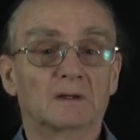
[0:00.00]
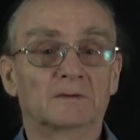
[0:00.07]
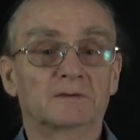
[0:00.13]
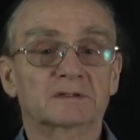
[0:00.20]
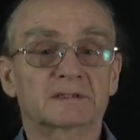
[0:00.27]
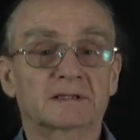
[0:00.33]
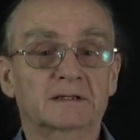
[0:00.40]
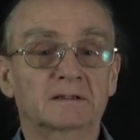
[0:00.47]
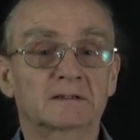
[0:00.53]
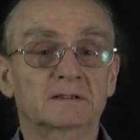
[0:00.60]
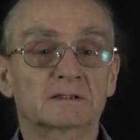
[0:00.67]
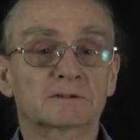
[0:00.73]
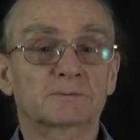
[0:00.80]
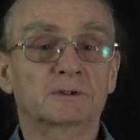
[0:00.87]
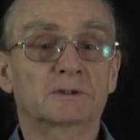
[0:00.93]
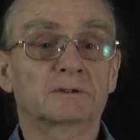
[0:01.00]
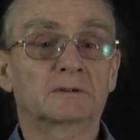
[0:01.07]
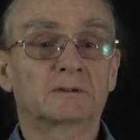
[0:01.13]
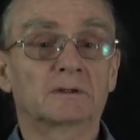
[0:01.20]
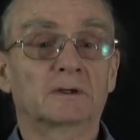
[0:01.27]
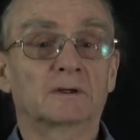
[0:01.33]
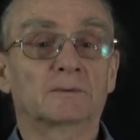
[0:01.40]
The second is
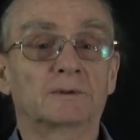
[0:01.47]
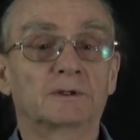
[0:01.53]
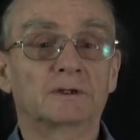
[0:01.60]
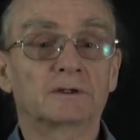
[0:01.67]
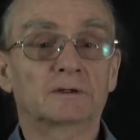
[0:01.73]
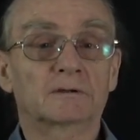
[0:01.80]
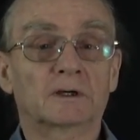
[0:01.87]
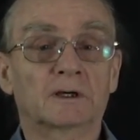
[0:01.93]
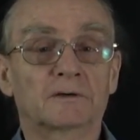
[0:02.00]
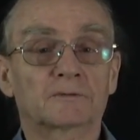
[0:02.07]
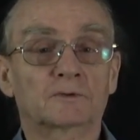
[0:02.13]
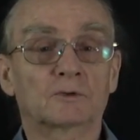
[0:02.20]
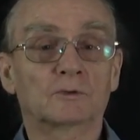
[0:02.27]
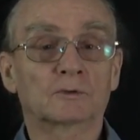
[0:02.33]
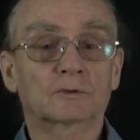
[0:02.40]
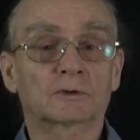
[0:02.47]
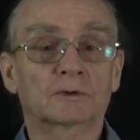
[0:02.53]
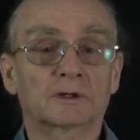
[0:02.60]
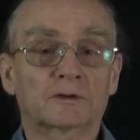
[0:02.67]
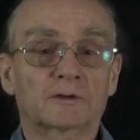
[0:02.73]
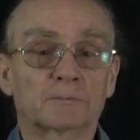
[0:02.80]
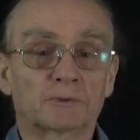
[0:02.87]
we have to look
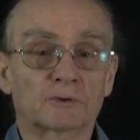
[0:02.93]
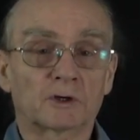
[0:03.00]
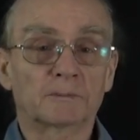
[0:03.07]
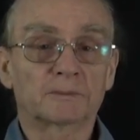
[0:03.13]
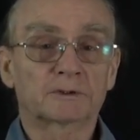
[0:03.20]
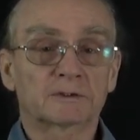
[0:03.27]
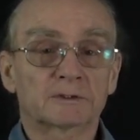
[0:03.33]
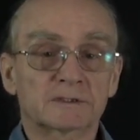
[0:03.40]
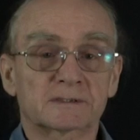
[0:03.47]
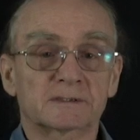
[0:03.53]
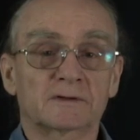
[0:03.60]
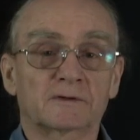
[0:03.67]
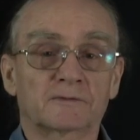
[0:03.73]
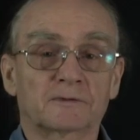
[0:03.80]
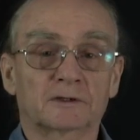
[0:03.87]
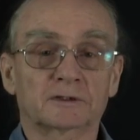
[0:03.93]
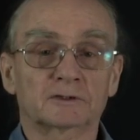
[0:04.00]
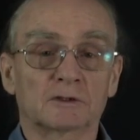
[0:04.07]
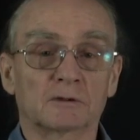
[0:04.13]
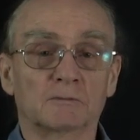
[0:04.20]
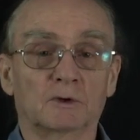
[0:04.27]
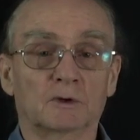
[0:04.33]
at the parameters and the
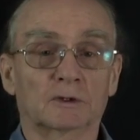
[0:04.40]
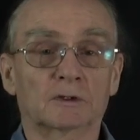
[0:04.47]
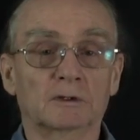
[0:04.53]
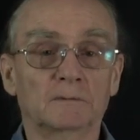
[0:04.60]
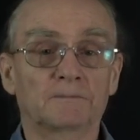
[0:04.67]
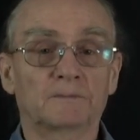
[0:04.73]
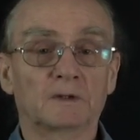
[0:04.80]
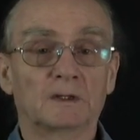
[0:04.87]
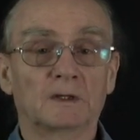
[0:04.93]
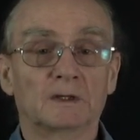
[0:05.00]
functional model.